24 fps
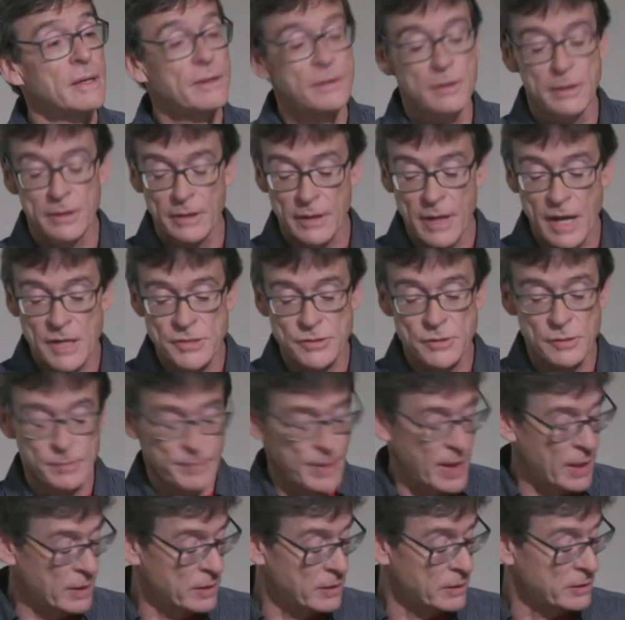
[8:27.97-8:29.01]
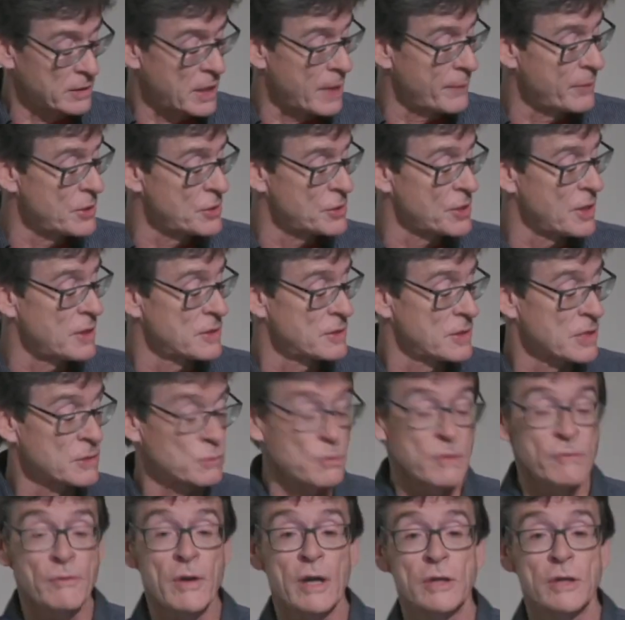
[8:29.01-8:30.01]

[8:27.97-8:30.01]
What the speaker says: The International Panel on Climate Change says we've